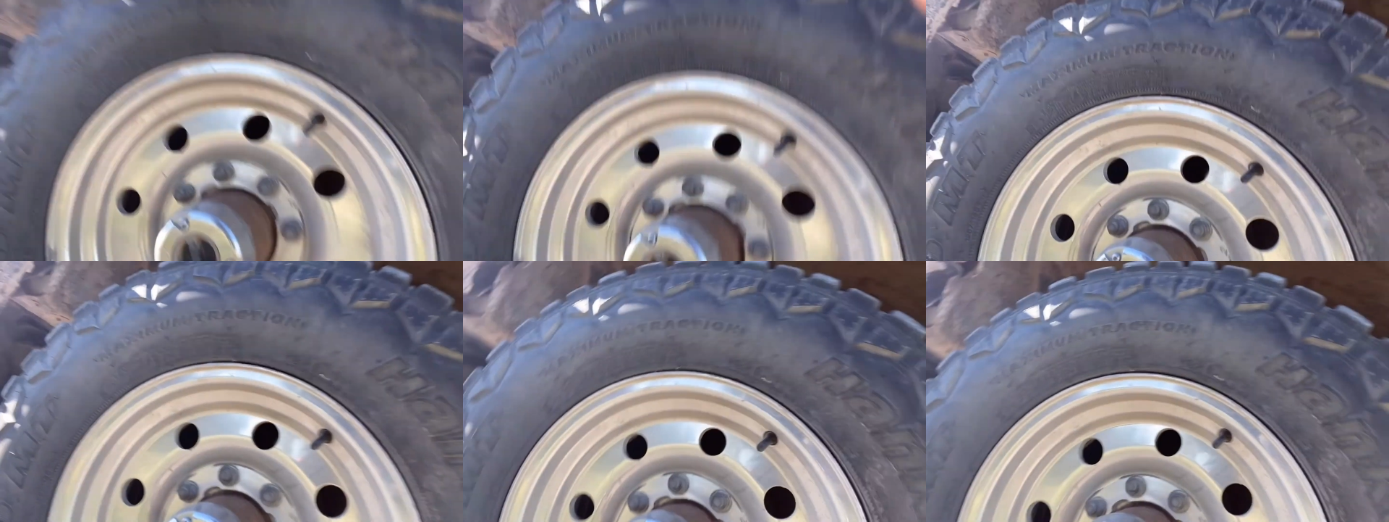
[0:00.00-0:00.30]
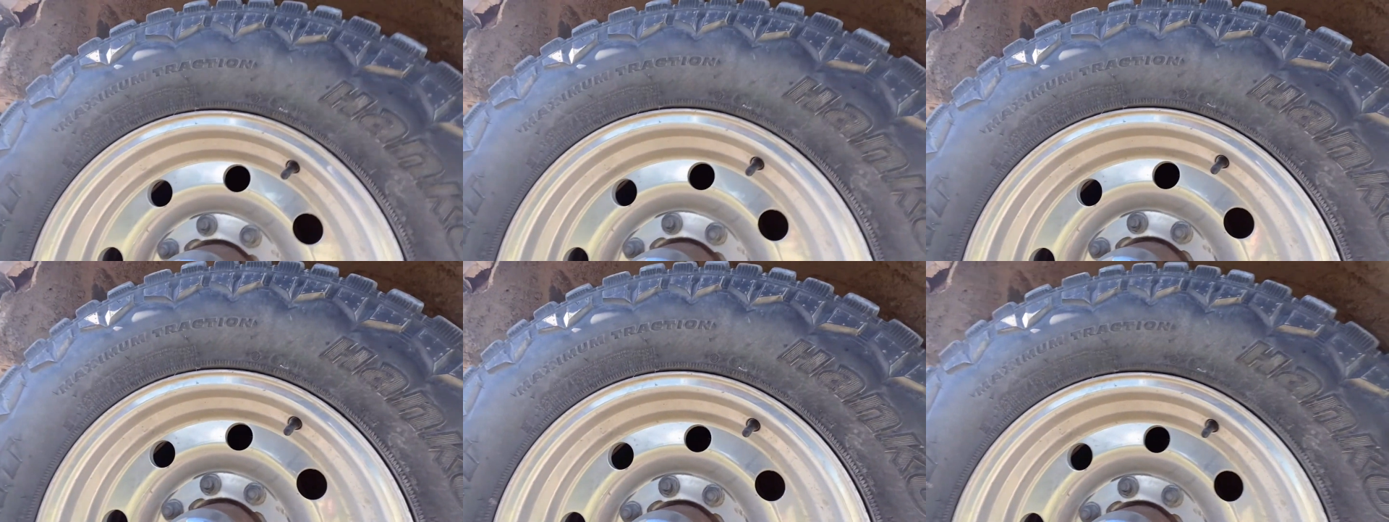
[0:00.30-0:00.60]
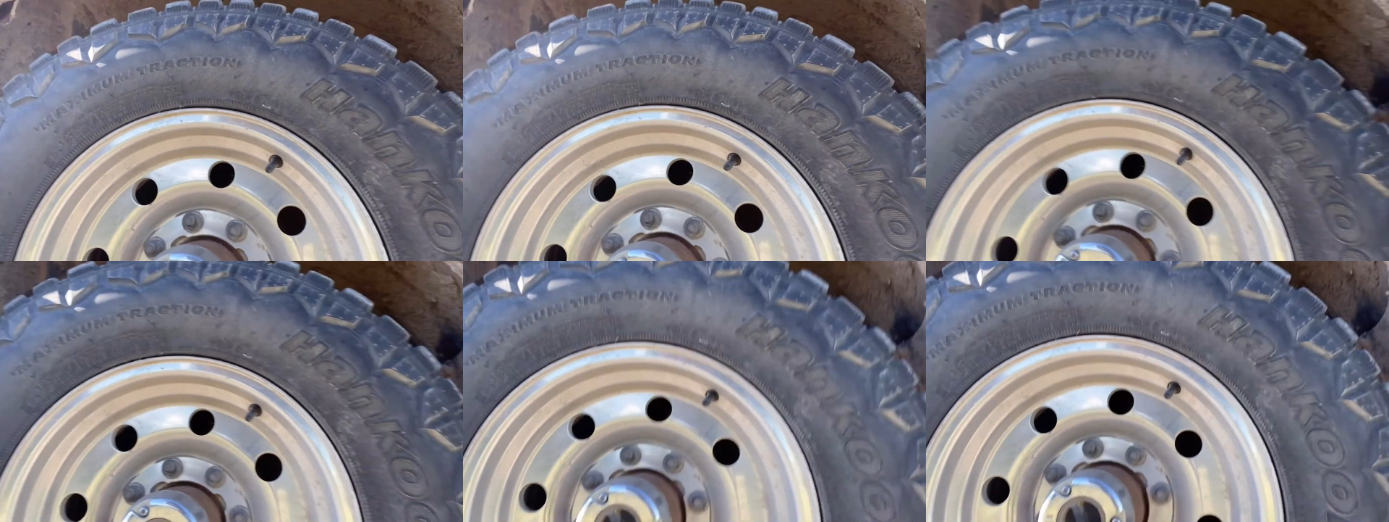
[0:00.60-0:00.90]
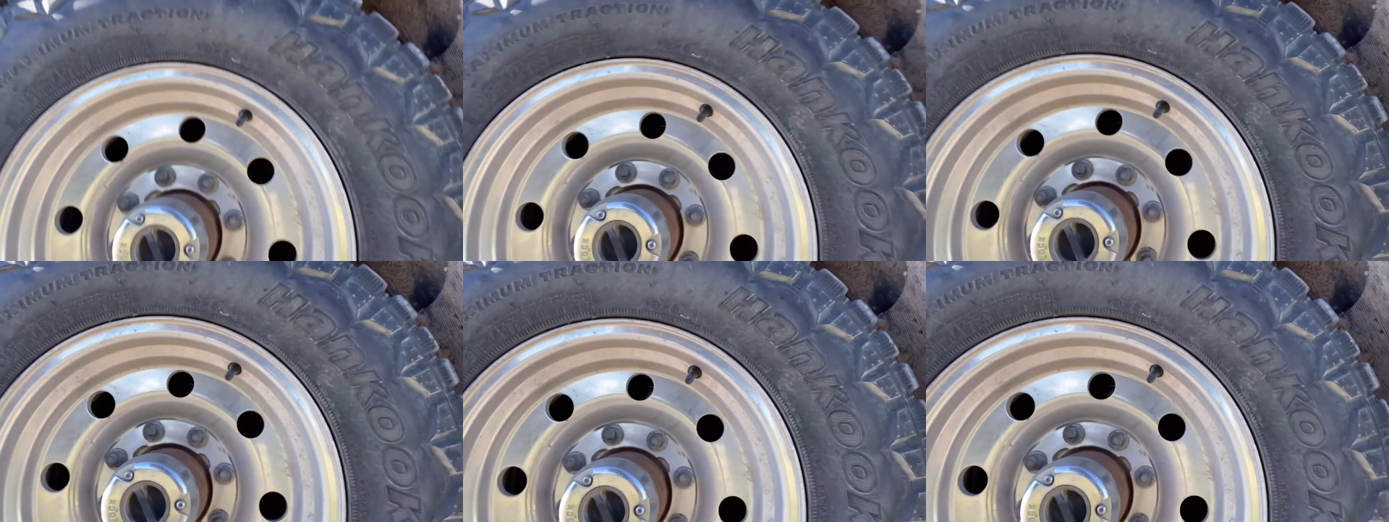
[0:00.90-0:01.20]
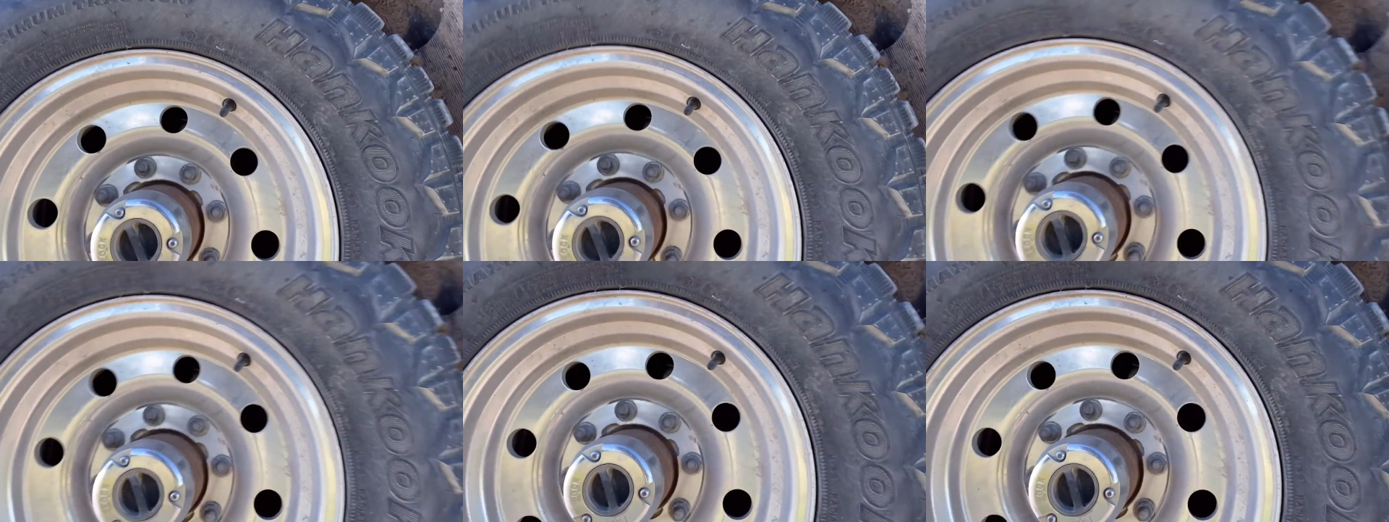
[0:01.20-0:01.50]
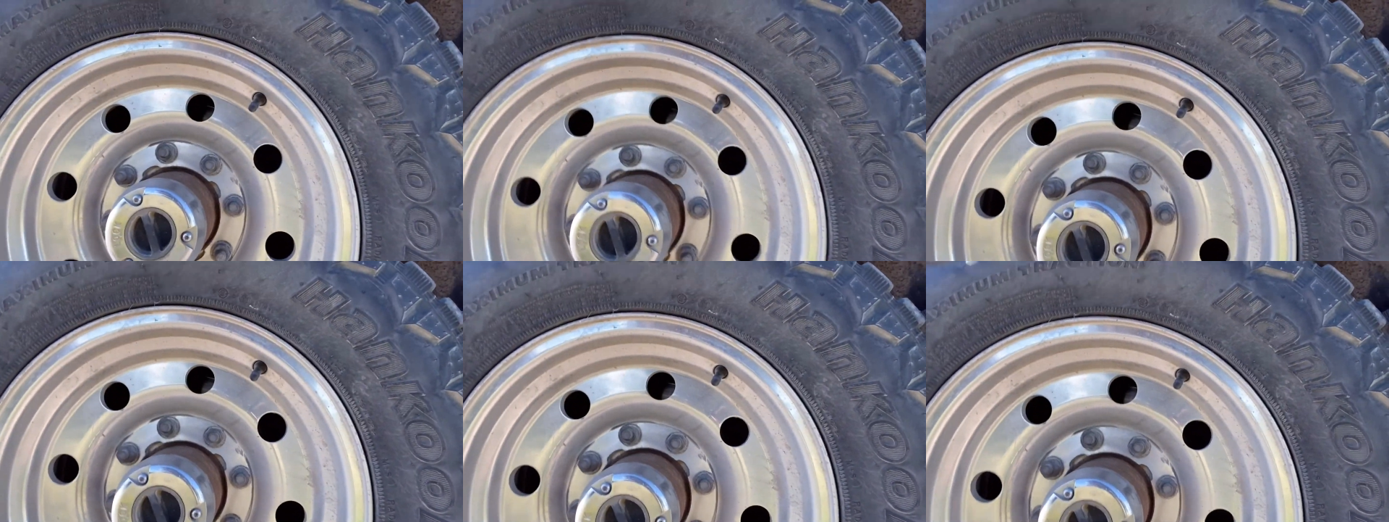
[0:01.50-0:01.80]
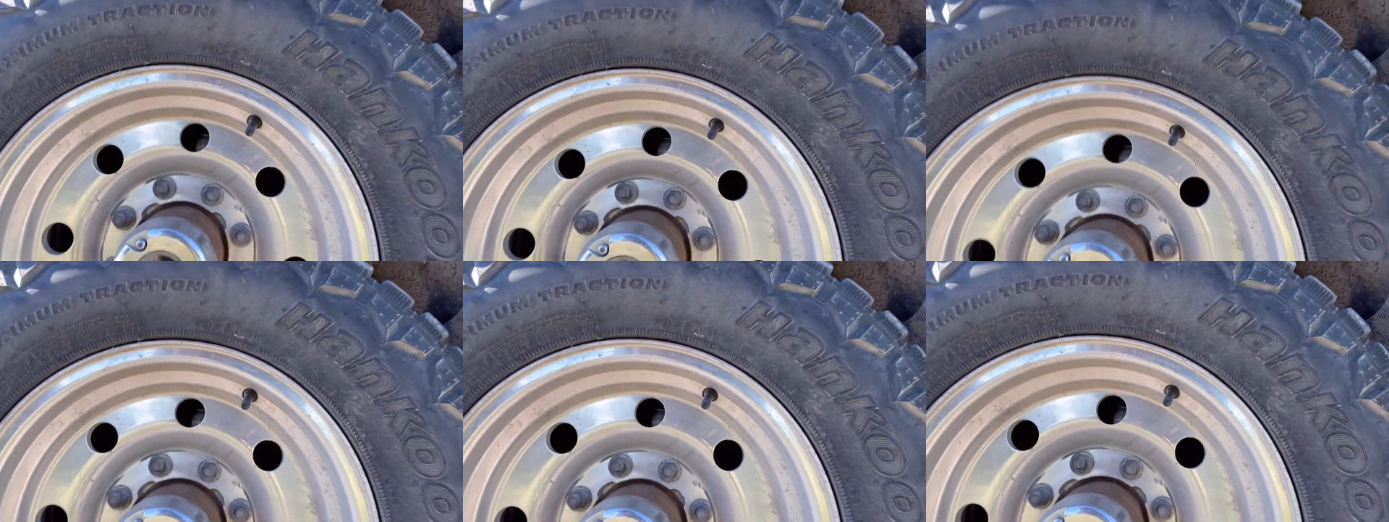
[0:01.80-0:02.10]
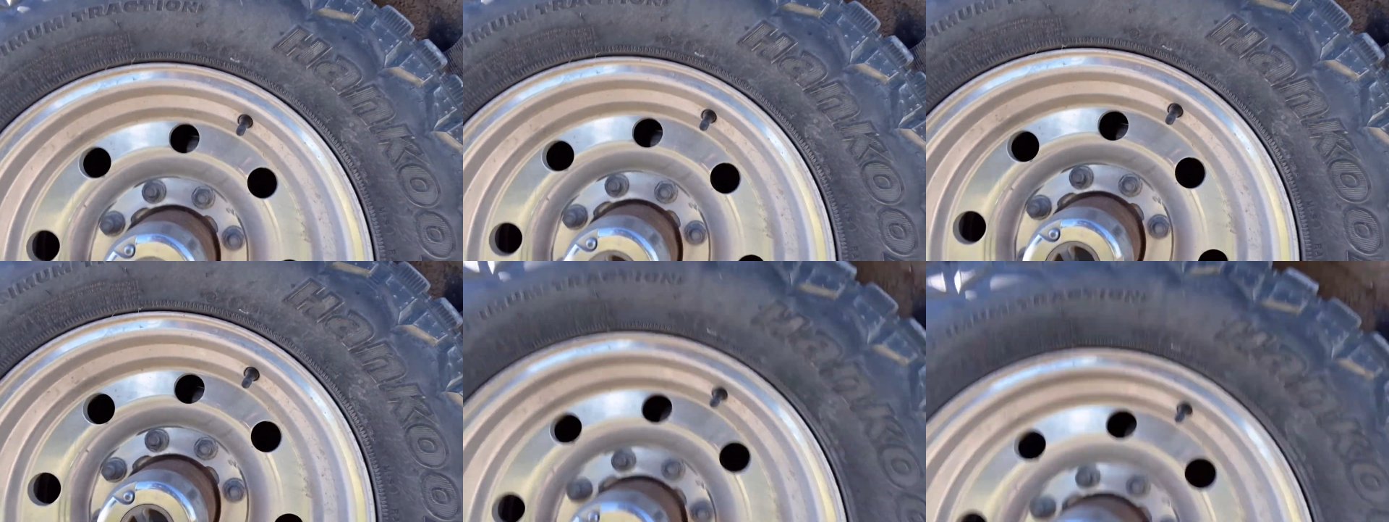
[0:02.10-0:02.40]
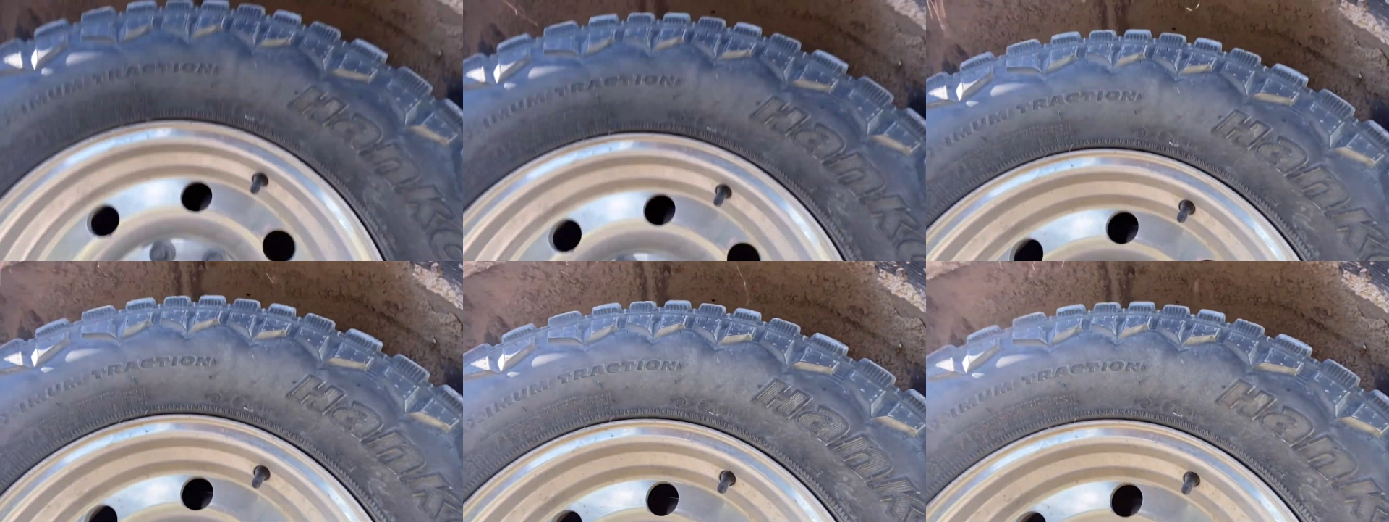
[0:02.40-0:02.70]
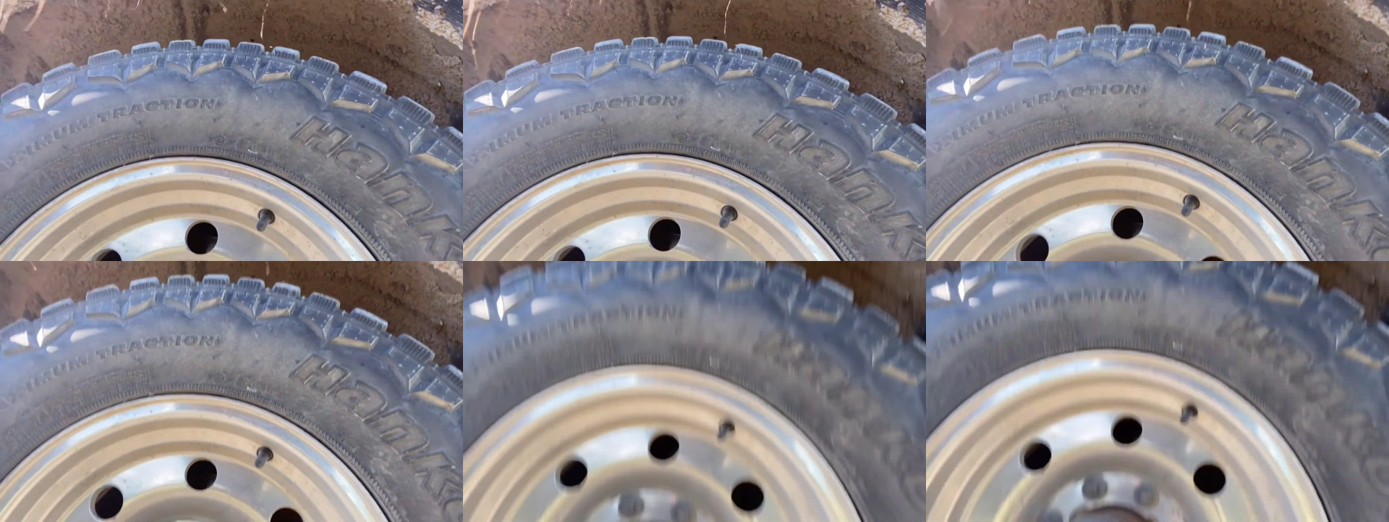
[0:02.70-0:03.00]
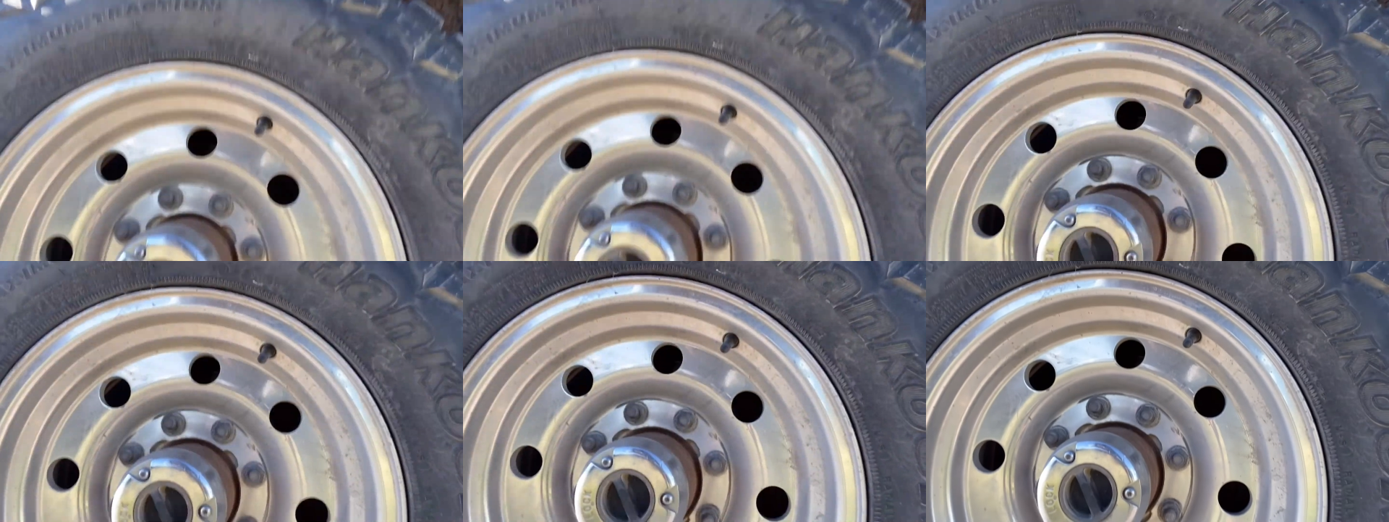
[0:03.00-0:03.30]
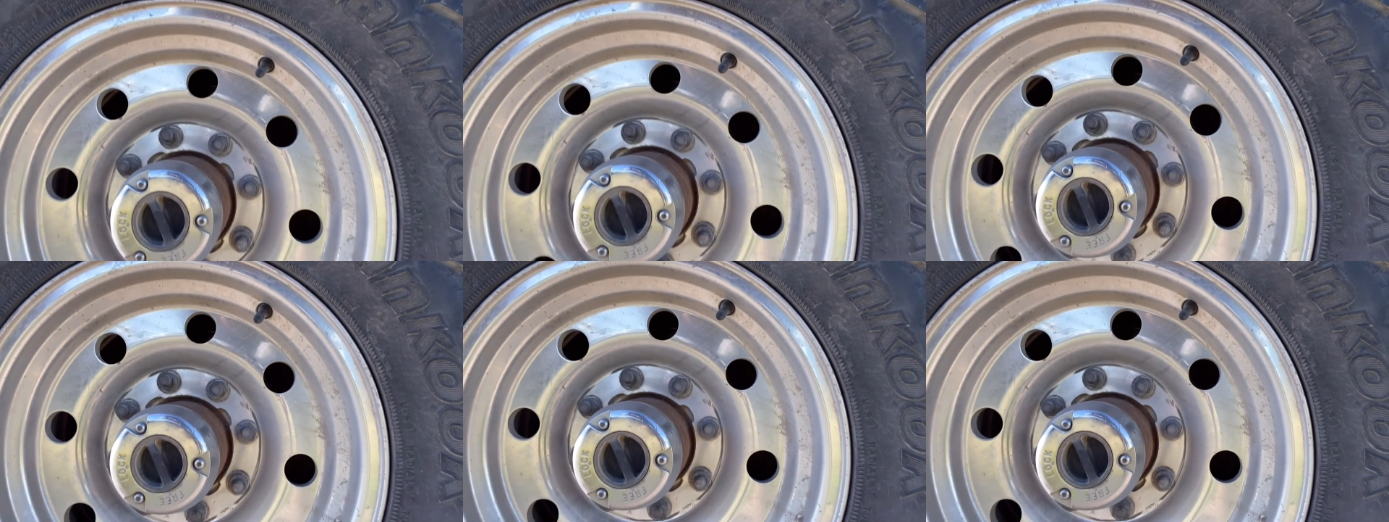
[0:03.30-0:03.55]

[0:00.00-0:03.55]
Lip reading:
(no speaker visible)